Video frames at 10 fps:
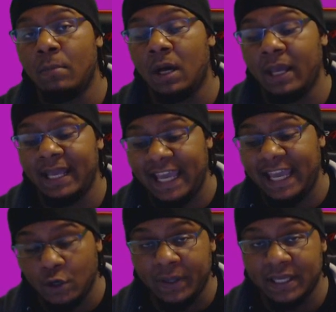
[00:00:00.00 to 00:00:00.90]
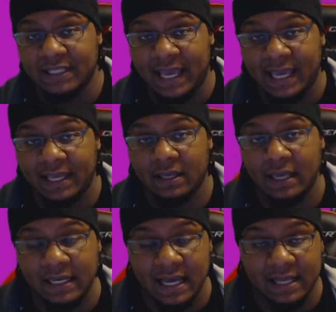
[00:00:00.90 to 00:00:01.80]
an AoE attack
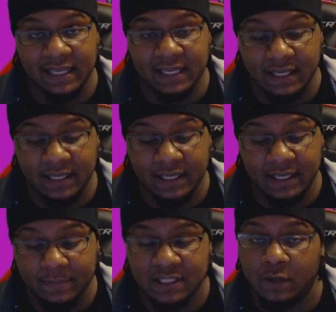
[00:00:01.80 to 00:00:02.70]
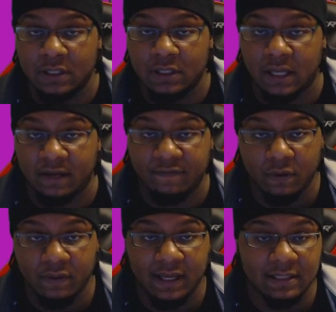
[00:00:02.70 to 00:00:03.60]
and not taking up a material slot
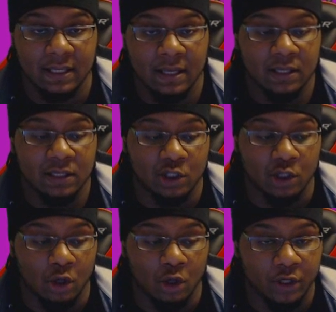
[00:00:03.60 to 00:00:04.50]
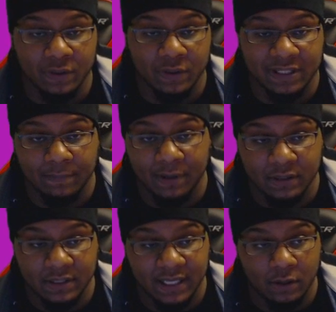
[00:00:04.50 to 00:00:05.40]
for that. So we're going to go into the
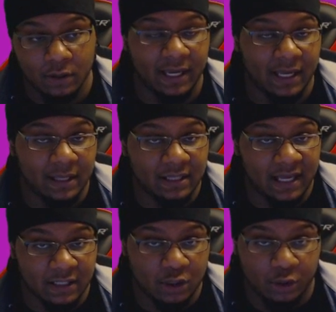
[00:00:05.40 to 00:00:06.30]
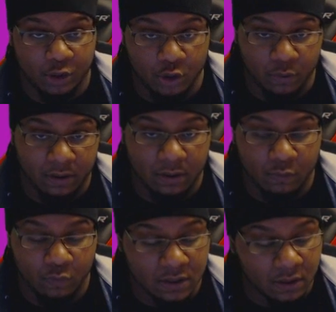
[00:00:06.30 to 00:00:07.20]
builds now, and as I started doing
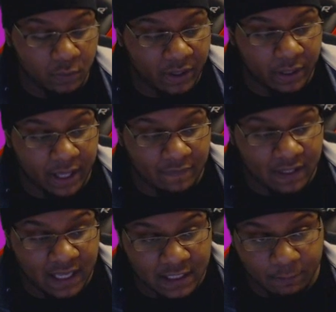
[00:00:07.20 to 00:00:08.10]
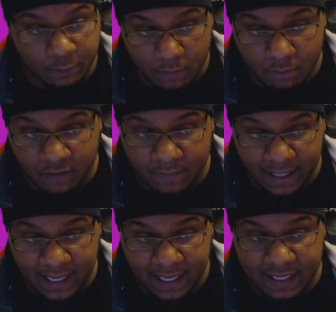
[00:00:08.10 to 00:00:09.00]
recently, we're going to have the Esper above my
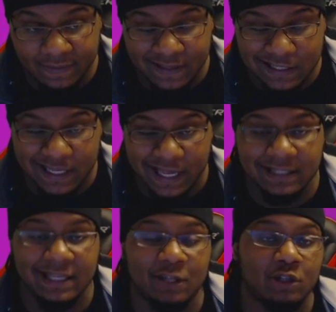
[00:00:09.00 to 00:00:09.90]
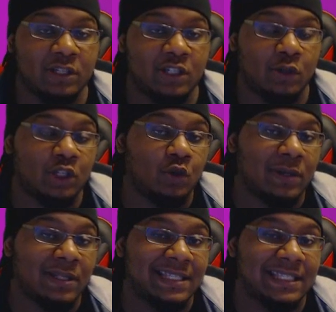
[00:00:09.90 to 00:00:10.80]
head in the stats section so that you
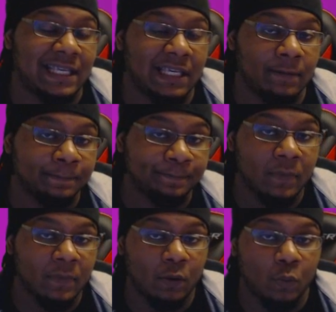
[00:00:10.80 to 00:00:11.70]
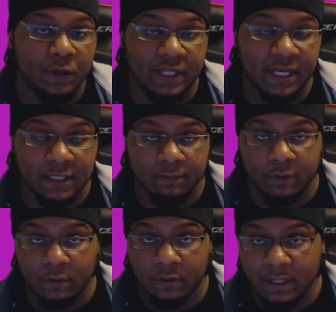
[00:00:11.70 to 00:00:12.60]
can see which
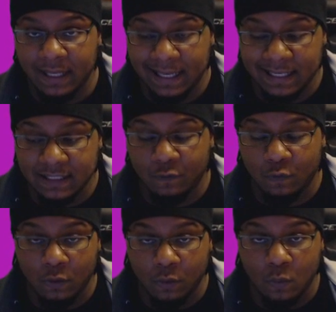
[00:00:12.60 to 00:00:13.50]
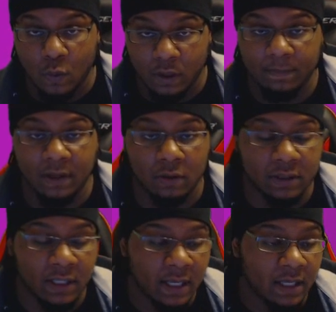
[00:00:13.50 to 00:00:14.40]
Esper is for what
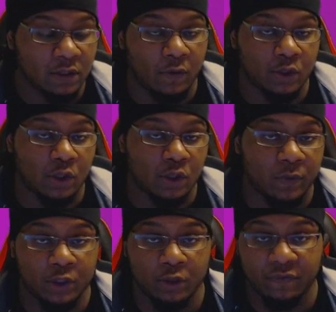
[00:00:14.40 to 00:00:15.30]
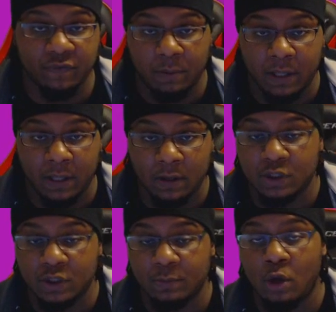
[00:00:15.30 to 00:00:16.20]
build. So first off, do the free-to-play build,
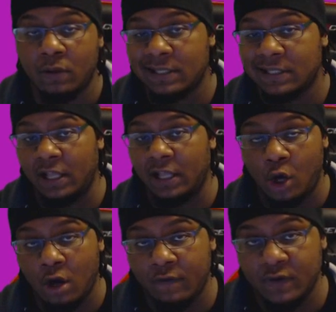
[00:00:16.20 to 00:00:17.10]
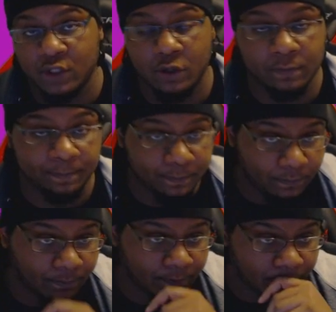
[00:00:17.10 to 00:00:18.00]
which I'm calling Silent Harvester.
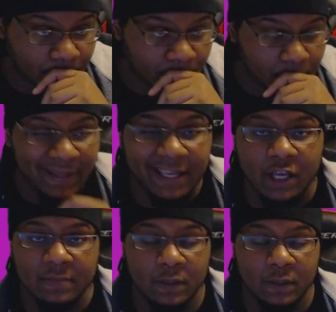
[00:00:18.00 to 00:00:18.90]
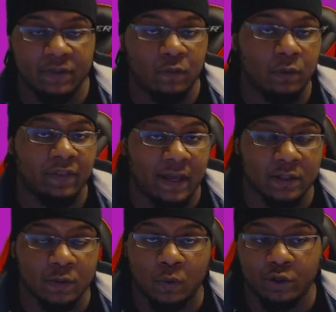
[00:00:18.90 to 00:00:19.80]
It comes in with
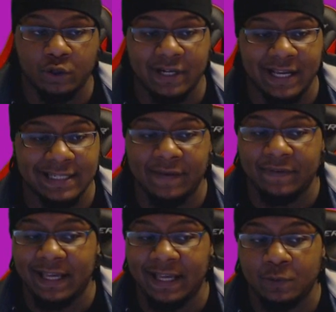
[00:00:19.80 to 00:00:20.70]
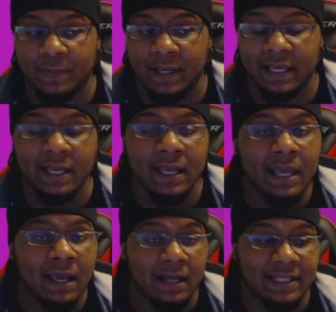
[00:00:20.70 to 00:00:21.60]
4,197 HP,
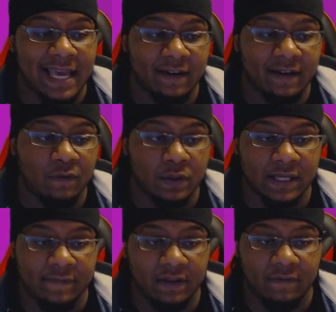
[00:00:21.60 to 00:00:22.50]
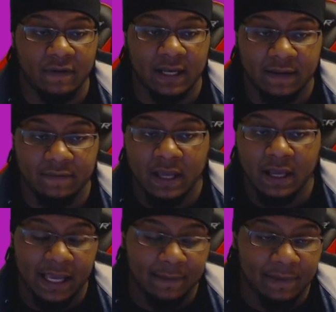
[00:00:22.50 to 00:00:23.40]
attack at 475,
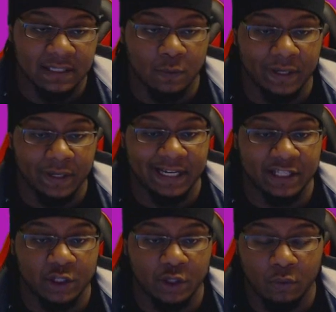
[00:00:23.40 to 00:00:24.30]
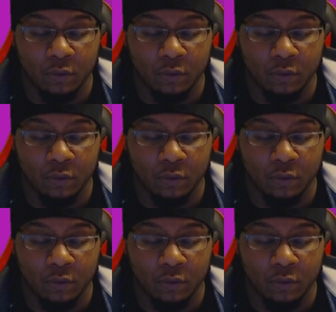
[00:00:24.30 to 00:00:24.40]
MPs at 182.